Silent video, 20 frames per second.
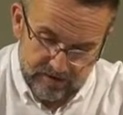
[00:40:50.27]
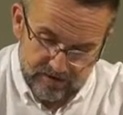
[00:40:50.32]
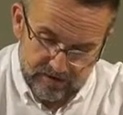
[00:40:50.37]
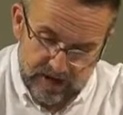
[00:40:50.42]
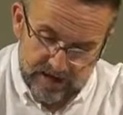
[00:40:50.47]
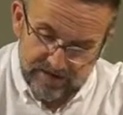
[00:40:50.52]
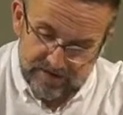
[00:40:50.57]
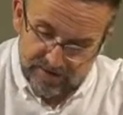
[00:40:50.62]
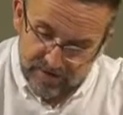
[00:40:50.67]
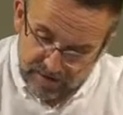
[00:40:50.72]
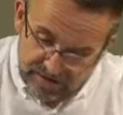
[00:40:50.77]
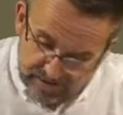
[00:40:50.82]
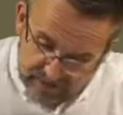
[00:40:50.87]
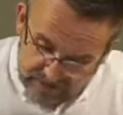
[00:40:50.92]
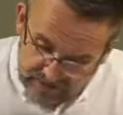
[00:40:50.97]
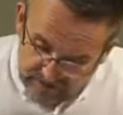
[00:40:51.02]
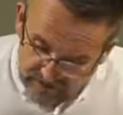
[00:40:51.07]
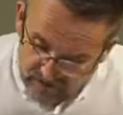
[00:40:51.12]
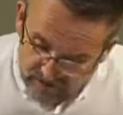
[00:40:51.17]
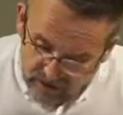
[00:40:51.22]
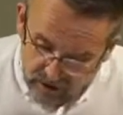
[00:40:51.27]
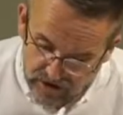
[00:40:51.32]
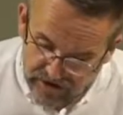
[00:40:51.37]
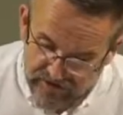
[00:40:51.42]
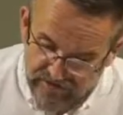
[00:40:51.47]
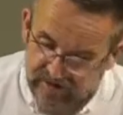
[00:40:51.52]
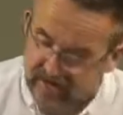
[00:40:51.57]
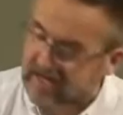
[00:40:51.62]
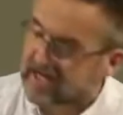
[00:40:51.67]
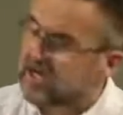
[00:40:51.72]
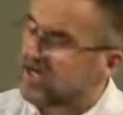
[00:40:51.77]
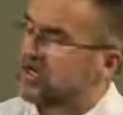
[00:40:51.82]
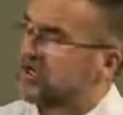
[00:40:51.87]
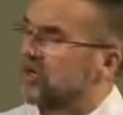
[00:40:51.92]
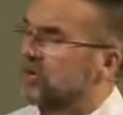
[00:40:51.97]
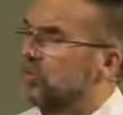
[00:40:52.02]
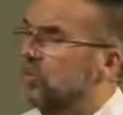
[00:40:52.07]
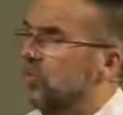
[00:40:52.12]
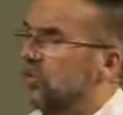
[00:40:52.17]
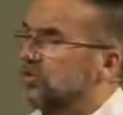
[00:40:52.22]
tried to declare that
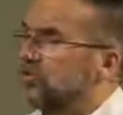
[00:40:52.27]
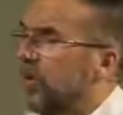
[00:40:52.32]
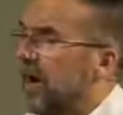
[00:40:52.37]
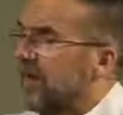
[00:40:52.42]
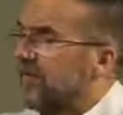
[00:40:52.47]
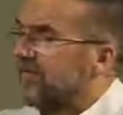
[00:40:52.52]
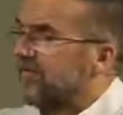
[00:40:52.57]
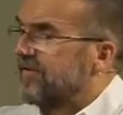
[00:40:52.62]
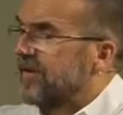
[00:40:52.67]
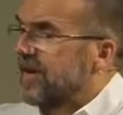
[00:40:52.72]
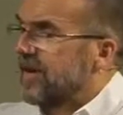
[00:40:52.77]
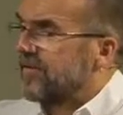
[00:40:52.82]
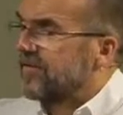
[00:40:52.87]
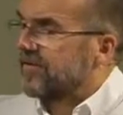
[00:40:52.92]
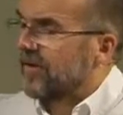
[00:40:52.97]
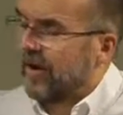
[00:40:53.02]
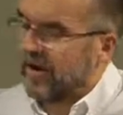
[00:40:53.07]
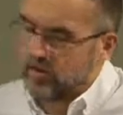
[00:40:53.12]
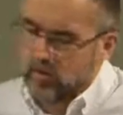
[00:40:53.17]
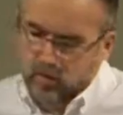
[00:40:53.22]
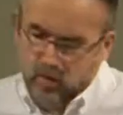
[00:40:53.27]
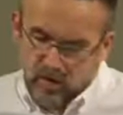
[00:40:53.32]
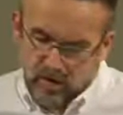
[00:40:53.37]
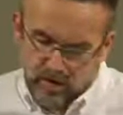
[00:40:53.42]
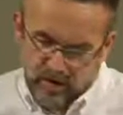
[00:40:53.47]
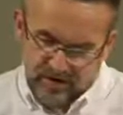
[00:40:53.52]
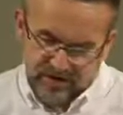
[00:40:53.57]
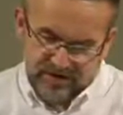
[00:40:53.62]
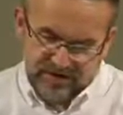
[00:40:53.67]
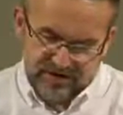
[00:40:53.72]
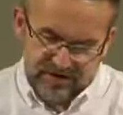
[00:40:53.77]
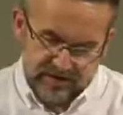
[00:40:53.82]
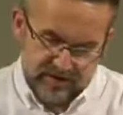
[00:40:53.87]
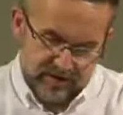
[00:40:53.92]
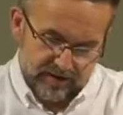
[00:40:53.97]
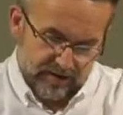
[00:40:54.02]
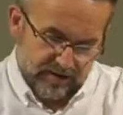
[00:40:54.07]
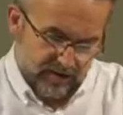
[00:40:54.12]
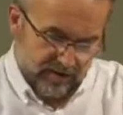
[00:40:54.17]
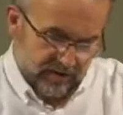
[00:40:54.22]
justification was by faith and works,
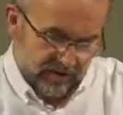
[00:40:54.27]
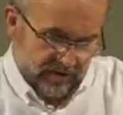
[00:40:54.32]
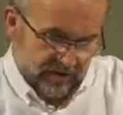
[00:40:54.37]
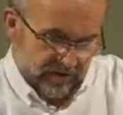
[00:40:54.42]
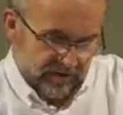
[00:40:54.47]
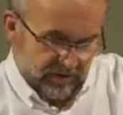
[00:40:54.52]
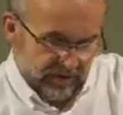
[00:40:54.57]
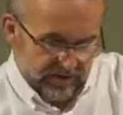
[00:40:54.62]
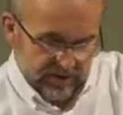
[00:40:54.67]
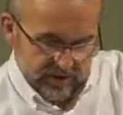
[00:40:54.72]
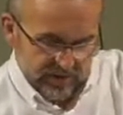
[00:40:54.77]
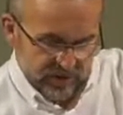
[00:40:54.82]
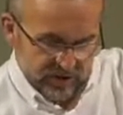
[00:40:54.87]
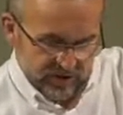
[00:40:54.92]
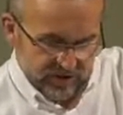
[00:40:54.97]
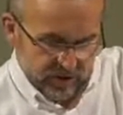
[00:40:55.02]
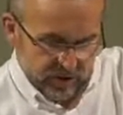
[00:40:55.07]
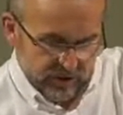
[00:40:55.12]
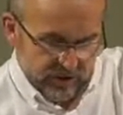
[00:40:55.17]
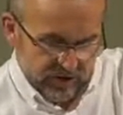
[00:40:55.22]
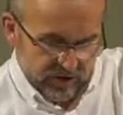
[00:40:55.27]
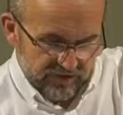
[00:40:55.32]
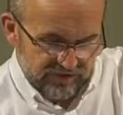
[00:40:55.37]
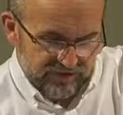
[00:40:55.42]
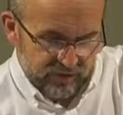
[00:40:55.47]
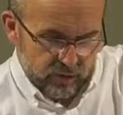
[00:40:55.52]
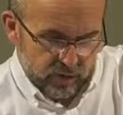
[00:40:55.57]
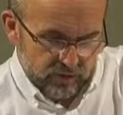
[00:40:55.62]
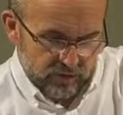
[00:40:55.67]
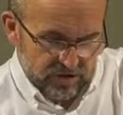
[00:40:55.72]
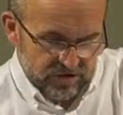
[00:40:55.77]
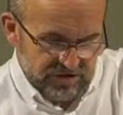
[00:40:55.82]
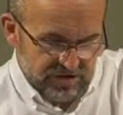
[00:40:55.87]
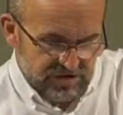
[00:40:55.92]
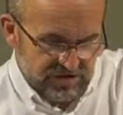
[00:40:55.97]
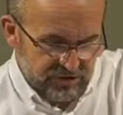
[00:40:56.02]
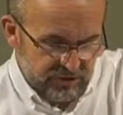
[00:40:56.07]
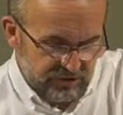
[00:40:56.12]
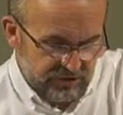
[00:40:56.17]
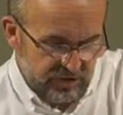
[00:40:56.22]
it didn't perturb the reformers. They
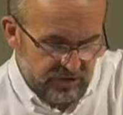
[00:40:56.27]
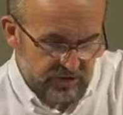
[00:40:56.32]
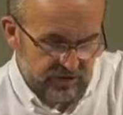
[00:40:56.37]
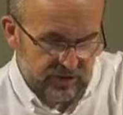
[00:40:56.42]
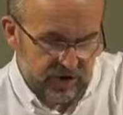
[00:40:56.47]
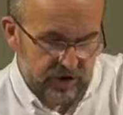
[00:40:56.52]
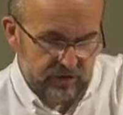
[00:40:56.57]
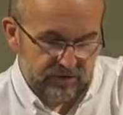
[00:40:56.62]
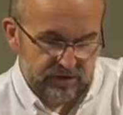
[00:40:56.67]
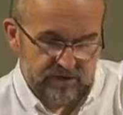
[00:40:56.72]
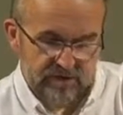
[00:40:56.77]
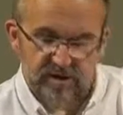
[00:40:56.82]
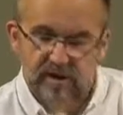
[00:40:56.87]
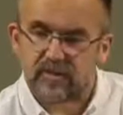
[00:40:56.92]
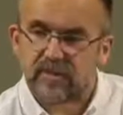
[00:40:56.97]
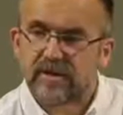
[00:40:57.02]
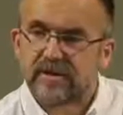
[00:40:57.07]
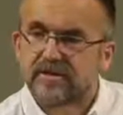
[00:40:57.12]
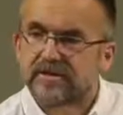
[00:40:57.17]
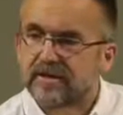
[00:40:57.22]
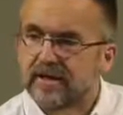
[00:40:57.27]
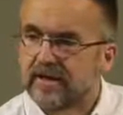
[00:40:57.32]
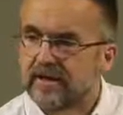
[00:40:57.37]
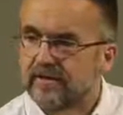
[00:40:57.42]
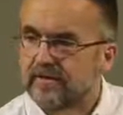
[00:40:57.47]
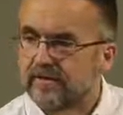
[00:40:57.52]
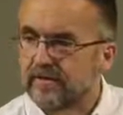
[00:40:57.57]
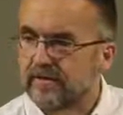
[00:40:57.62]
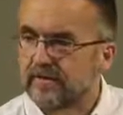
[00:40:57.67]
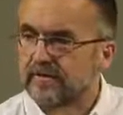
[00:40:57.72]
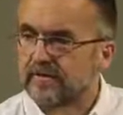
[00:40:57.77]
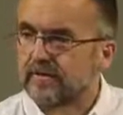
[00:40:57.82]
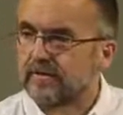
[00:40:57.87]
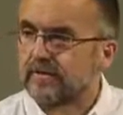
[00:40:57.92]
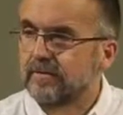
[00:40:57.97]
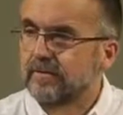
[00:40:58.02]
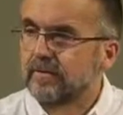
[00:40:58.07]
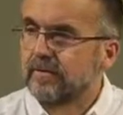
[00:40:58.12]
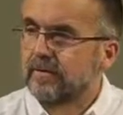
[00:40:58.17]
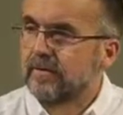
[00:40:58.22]
stood their ground and they maintained that
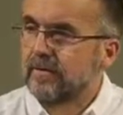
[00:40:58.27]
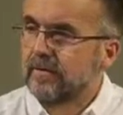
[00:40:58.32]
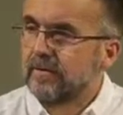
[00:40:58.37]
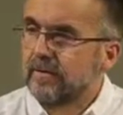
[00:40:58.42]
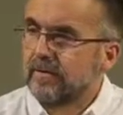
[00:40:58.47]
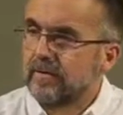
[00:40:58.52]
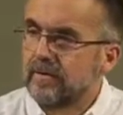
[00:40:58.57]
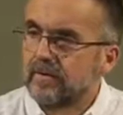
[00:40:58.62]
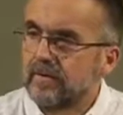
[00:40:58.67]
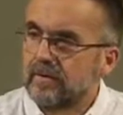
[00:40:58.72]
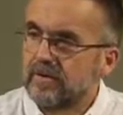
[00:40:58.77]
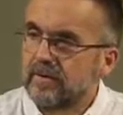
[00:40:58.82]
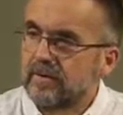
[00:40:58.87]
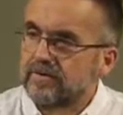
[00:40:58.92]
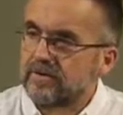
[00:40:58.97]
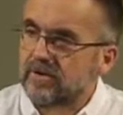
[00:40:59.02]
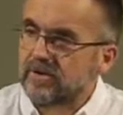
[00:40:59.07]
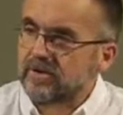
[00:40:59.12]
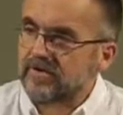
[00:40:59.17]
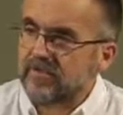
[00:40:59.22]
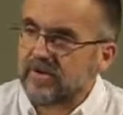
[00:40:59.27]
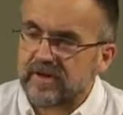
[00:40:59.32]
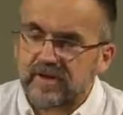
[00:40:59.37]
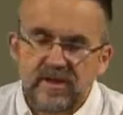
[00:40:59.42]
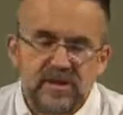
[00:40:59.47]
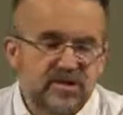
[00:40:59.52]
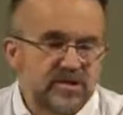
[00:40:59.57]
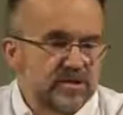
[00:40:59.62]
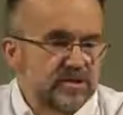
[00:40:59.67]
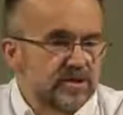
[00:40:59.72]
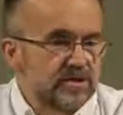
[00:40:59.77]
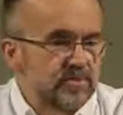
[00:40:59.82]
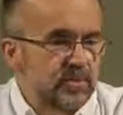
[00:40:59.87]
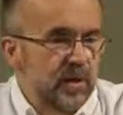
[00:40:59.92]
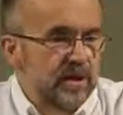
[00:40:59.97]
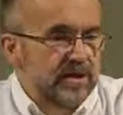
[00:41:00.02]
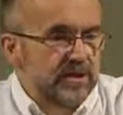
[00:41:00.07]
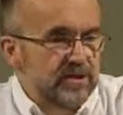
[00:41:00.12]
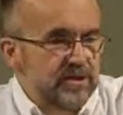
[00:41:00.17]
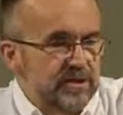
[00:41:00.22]
justification is
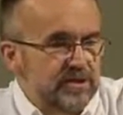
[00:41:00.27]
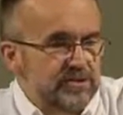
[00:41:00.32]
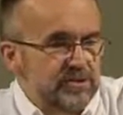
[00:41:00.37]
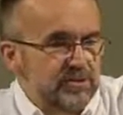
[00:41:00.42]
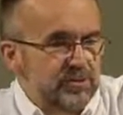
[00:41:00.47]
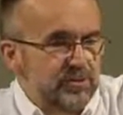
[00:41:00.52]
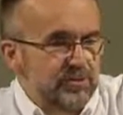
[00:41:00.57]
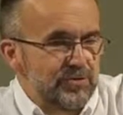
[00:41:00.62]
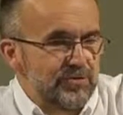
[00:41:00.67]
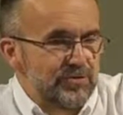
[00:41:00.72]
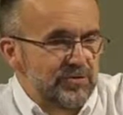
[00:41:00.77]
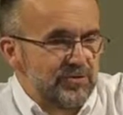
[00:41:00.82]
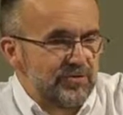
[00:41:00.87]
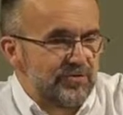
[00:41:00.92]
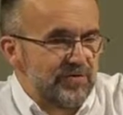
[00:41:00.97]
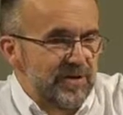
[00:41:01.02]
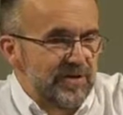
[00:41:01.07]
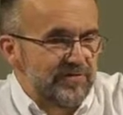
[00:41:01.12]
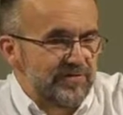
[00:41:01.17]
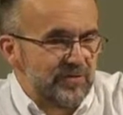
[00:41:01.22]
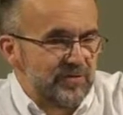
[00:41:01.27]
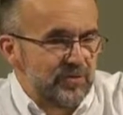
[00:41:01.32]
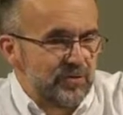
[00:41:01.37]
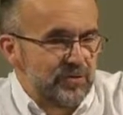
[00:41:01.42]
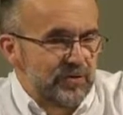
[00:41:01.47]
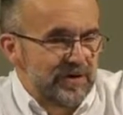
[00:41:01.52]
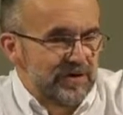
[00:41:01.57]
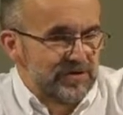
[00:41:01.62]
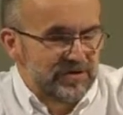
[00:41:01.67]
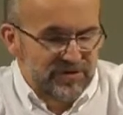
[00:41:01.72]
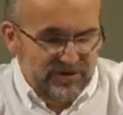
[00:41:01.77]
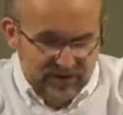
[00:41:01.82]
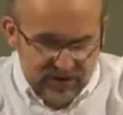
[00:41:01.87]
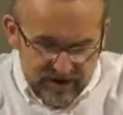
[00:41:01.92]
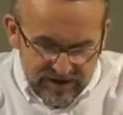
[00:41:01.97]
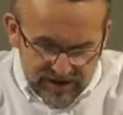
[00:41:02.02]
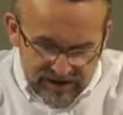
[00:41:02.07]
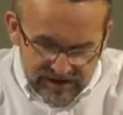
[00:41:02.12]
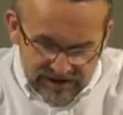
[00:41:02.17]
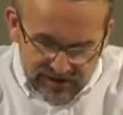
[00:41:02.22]
by grace alone, through faith alone, in
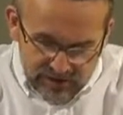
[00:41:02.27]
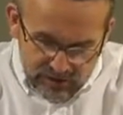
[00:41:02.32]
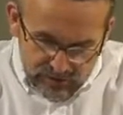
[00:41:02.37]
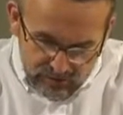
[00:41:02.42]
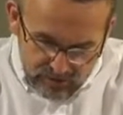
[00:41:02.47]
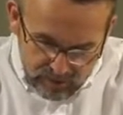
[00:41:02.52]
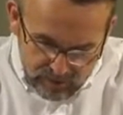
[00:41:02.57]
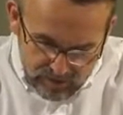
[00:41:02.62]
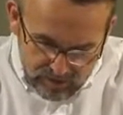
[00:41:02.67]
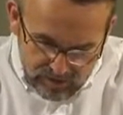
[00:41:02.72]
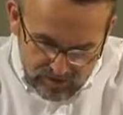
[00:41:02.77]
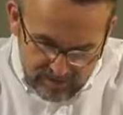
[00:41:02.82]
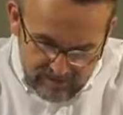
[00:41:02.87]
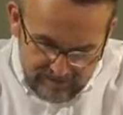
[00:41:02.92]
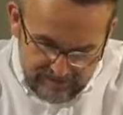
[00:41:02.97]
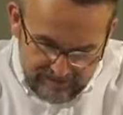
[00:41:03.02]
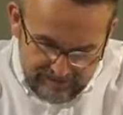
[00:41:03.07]
Christ alone.